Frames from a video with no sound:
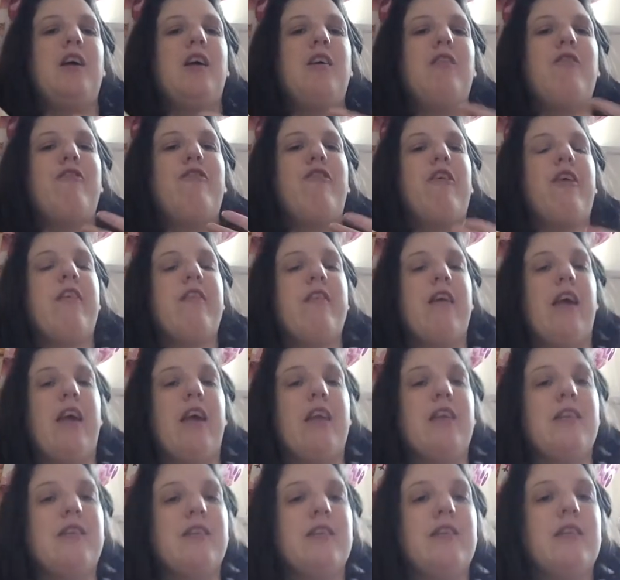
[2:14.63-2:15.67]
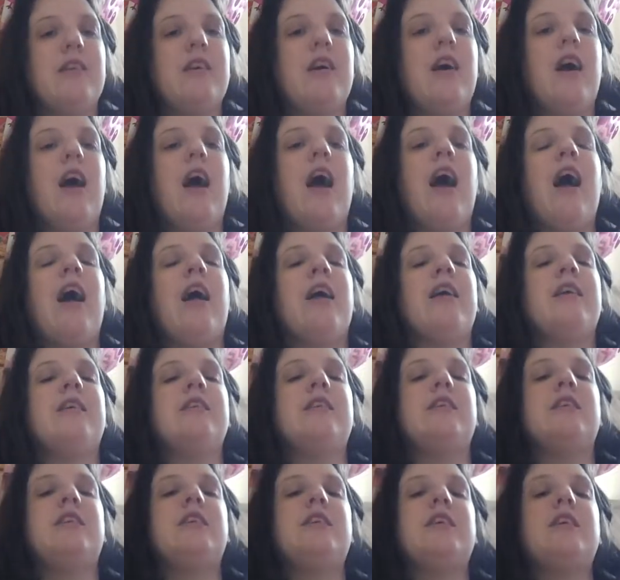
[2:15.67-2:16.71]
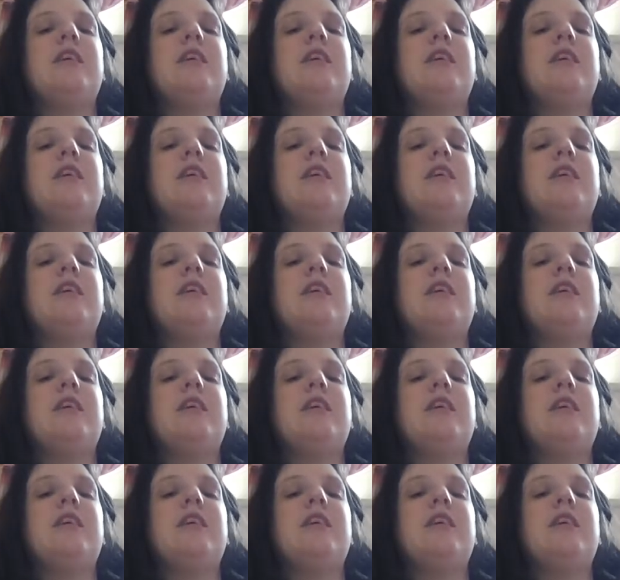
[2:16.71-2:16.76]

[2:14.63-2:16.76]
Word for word: fit in, and